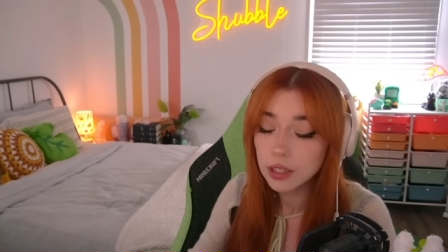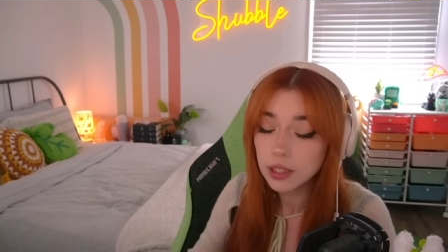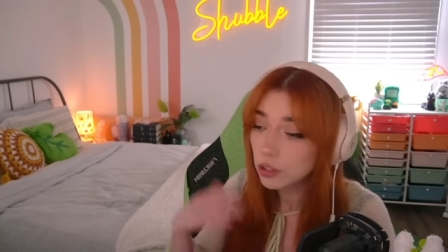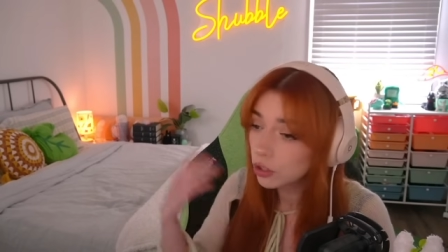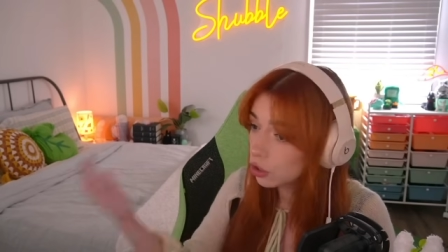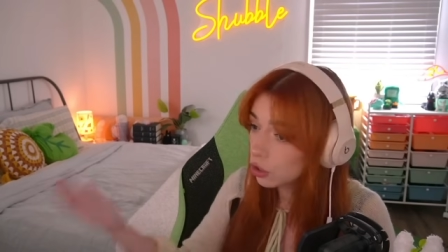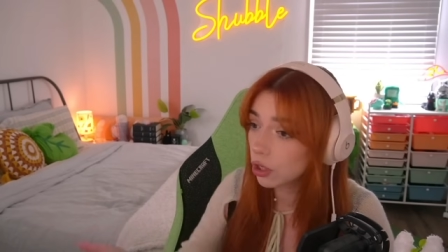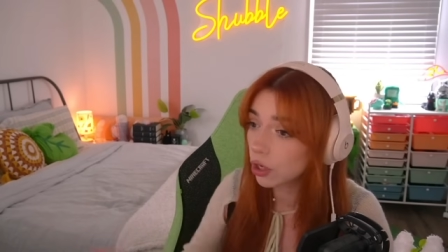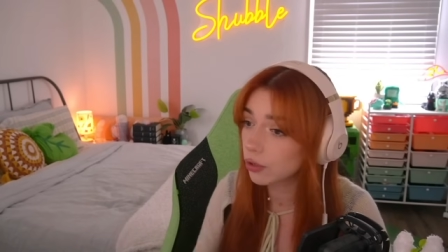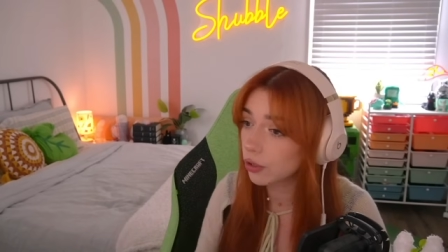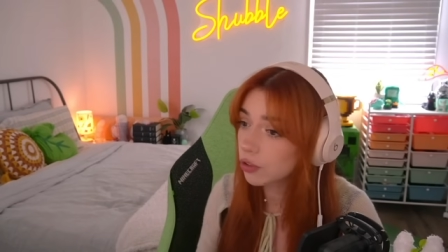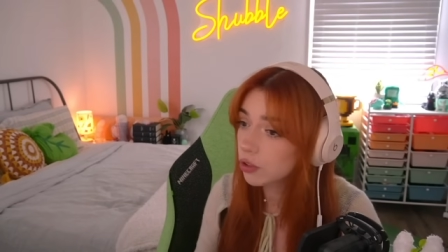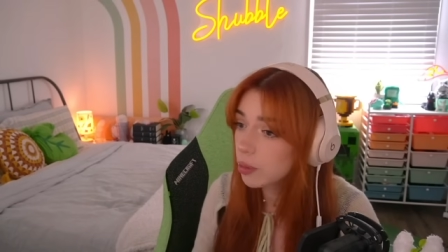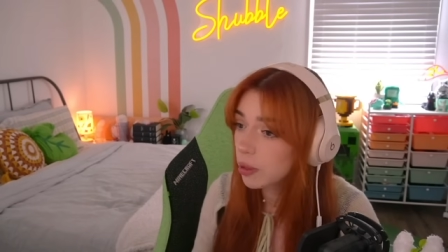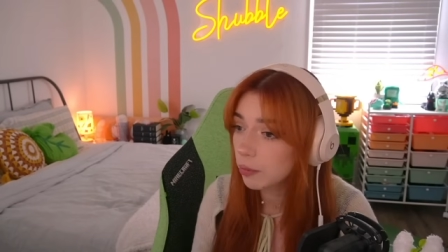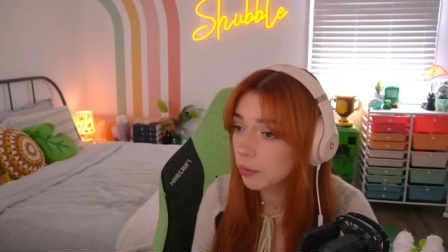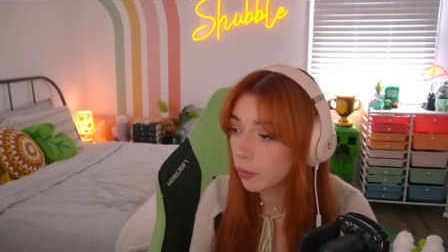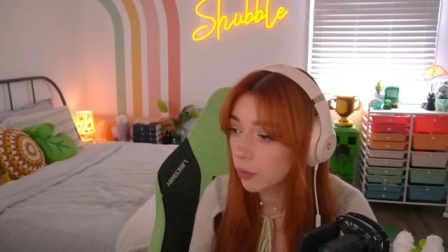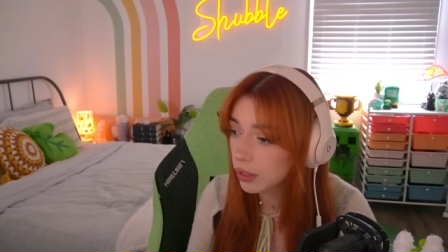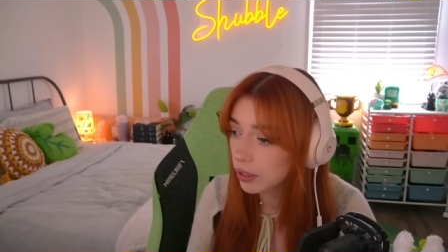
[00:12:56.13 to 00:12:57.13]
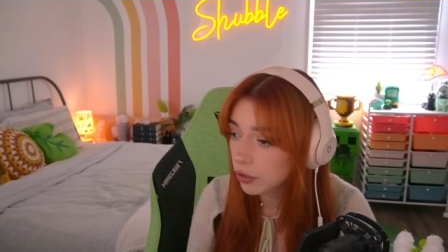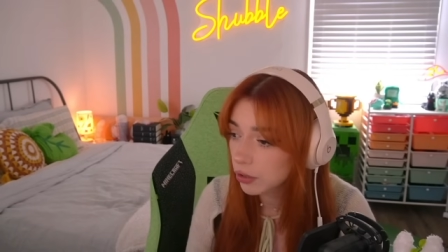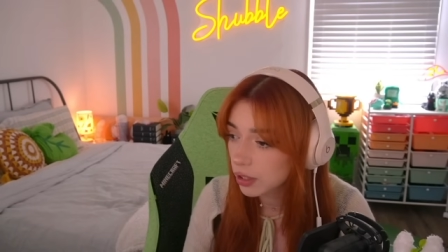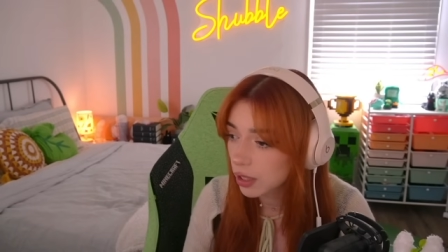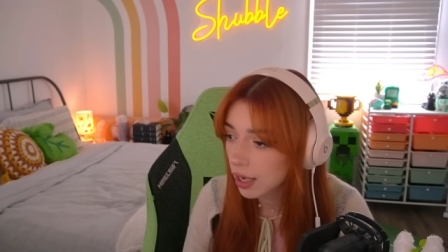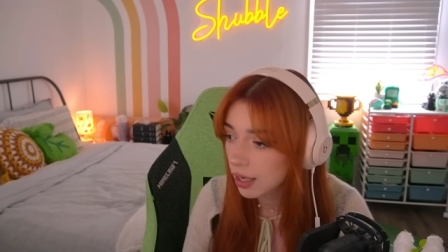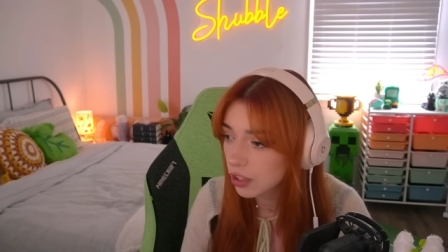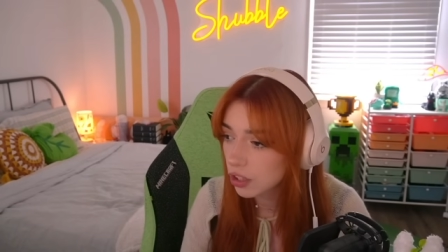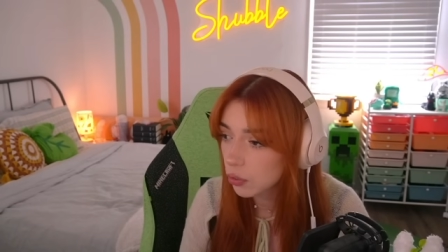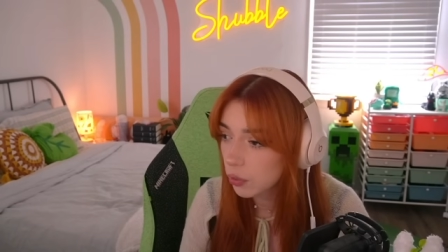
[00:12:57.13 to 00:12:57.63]
show those people what those
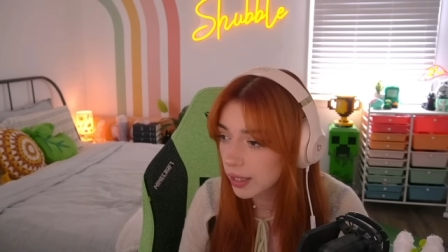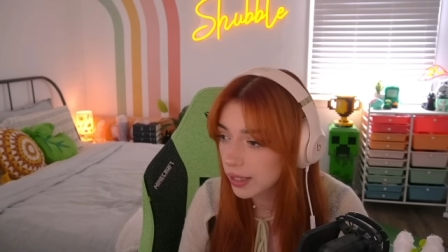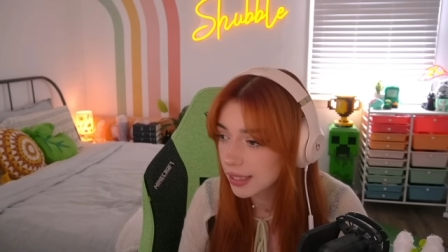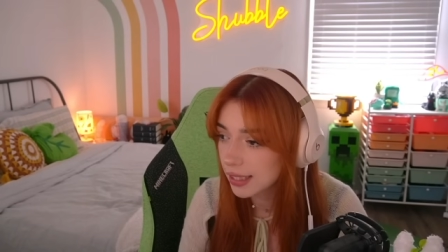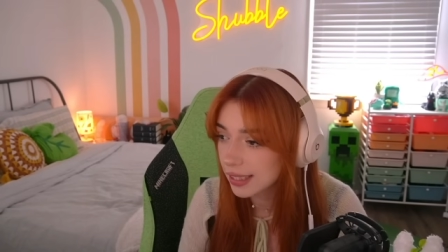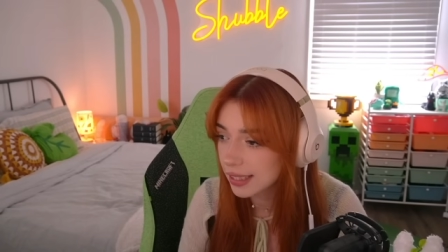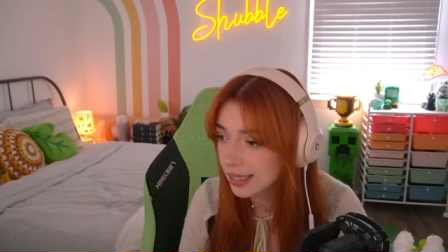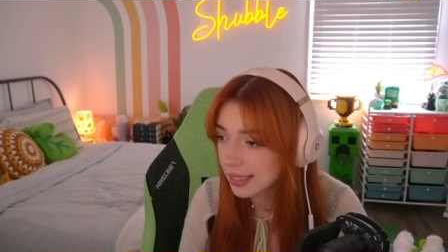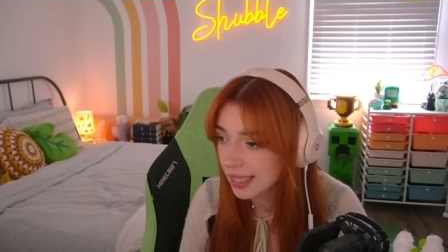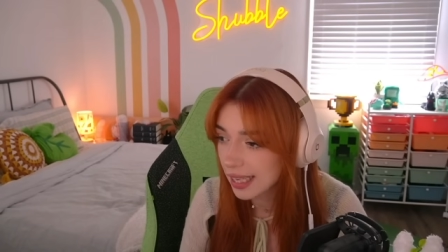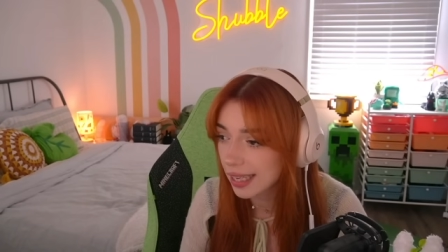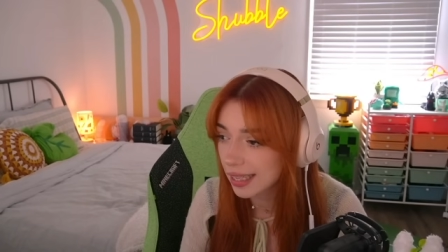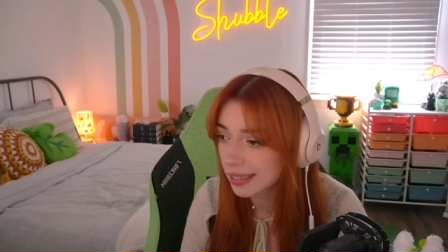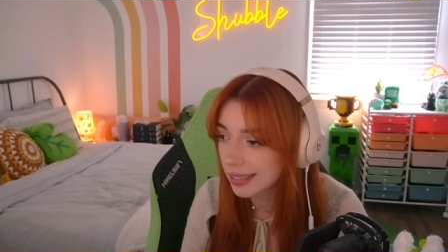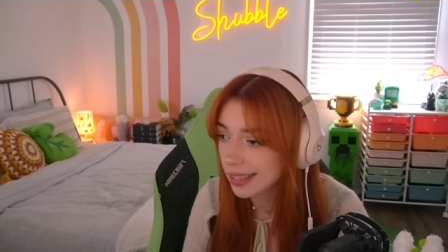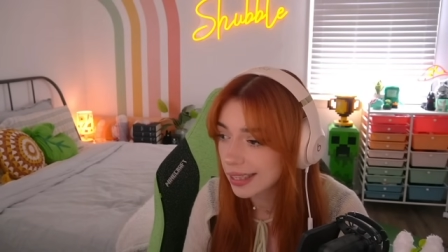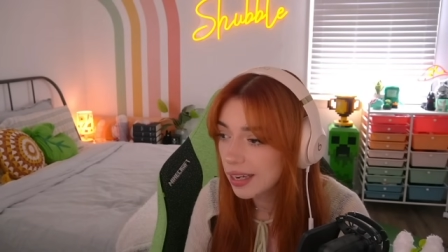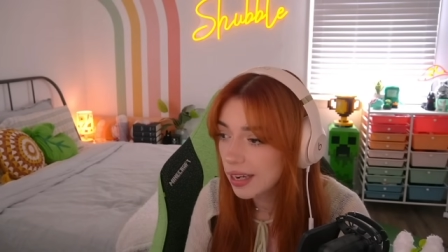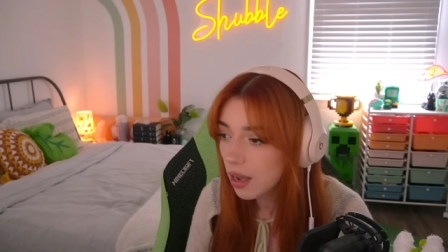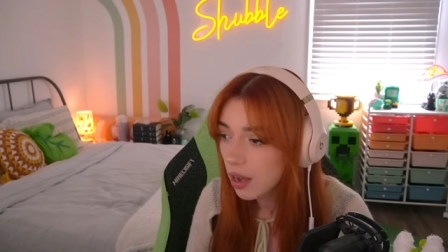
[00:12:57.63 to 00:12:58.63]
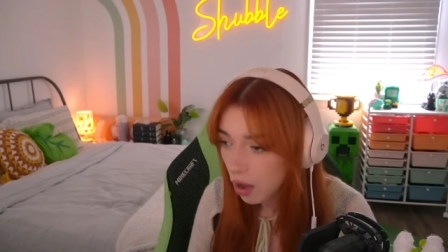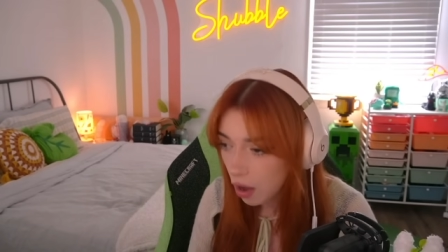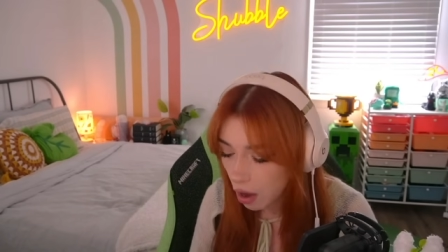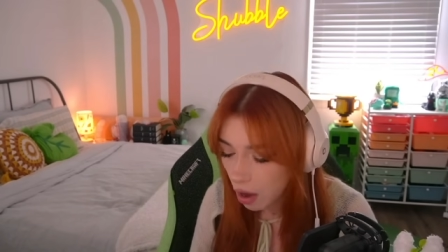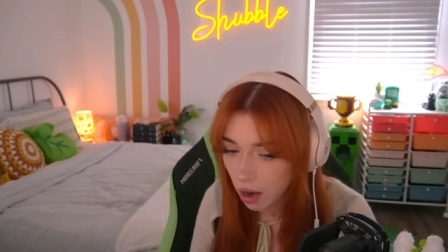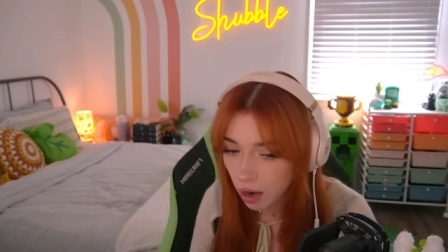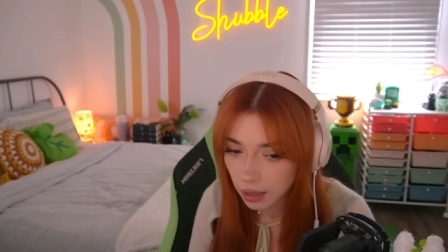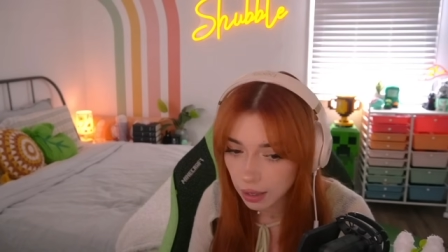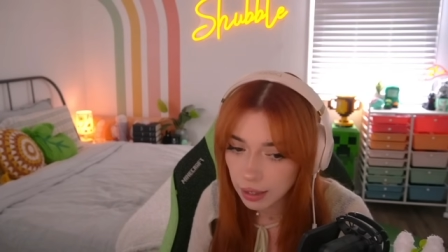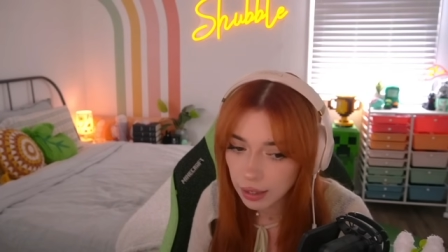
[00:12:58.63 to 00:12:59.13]
consequences exactly
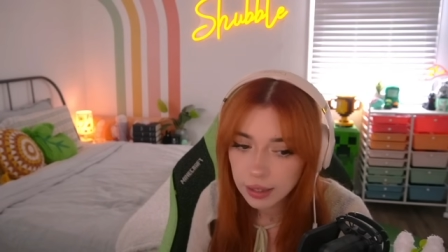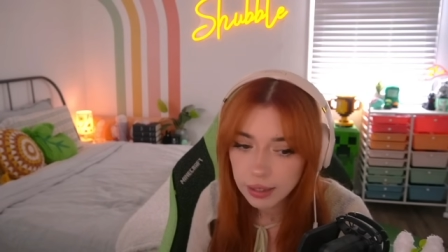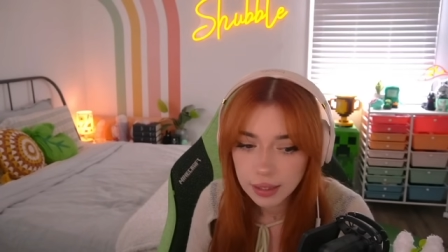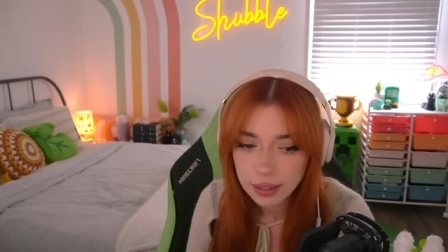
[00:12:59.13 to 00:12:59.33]
are.